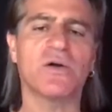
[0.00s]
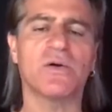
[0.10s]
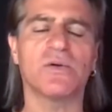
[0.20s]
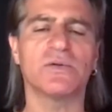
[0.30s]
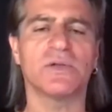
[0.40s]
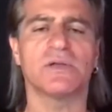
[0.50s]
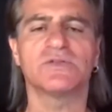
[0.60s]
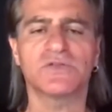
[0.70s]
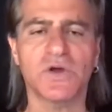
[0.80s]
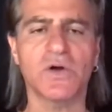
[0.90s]
own
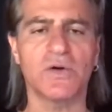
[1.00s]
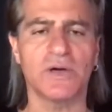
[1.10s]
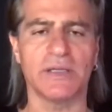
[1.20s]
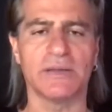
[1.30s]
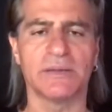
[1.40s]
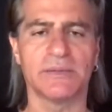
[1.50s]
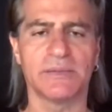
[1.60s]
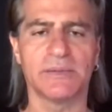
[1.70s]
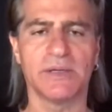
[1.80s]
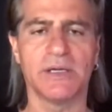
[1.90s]
story.
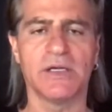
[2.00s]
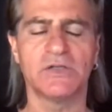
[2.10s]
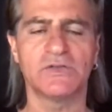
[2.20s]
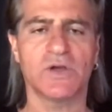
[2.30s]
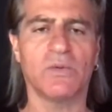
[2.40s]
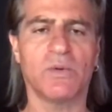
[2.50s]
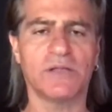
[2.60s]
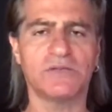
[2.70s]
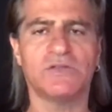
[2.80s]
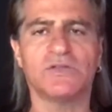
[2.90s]
So
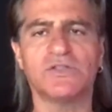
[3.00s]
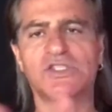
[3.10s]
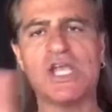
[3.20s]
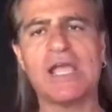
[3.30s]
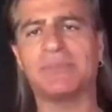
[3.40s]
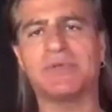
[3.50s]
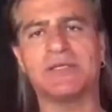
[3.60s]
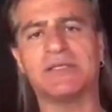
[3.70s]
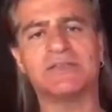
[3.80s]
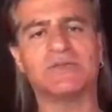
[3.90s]
once you're shaped
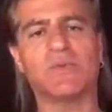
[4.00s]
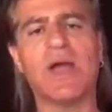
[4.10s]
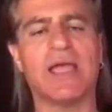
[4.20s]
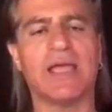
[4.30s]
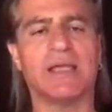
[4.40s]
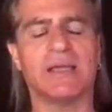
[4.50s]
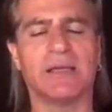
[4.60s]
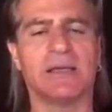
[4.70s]
in this way,